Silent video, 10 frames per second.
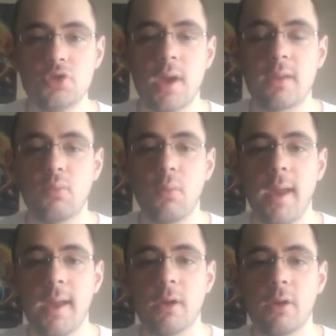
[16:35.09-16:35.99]
Jack
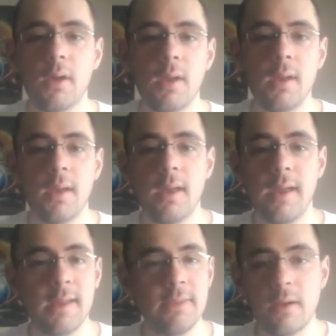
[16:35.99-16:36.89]
Swagger.
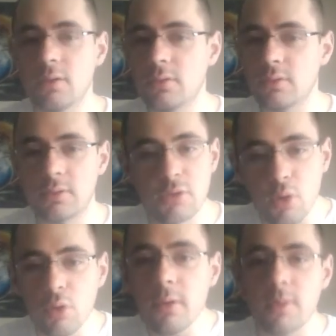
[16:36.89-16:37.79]
And
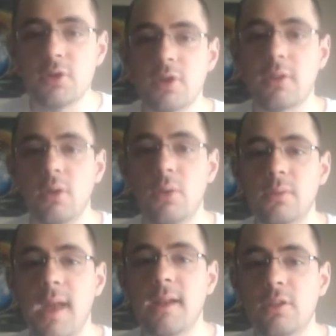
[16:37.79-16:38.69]
two of them are just
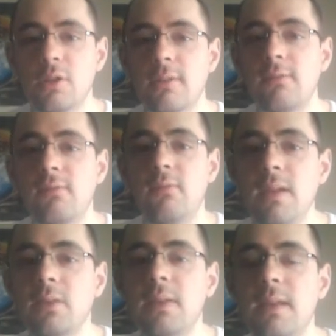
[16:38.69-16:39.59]
going at it, and you can
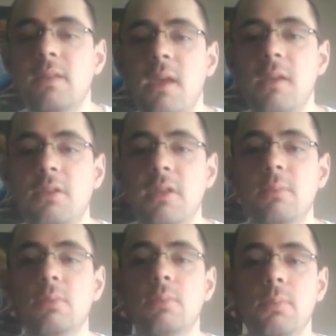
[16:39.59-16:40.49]
feel the
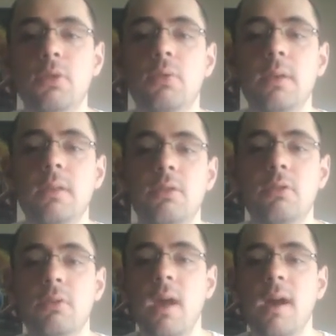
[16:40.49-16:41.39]
intensity between these
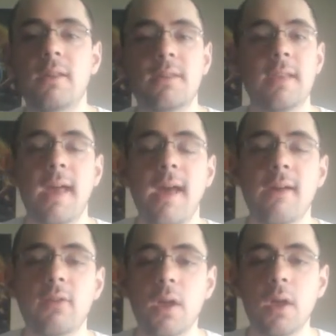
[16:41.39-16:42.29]
two guys, and you
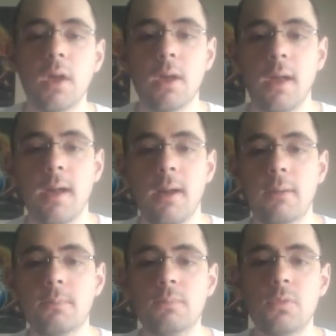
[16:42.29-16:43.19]
have
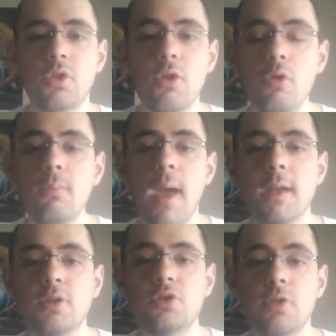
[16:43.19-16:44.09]
two
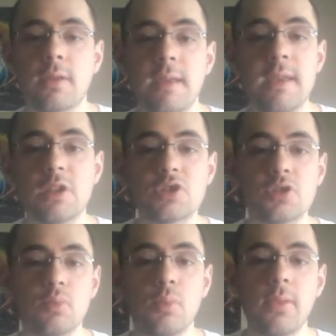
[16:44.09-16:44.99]
managers
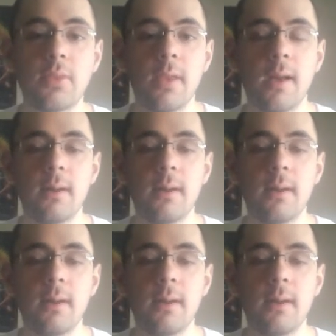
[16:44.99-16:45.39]
each with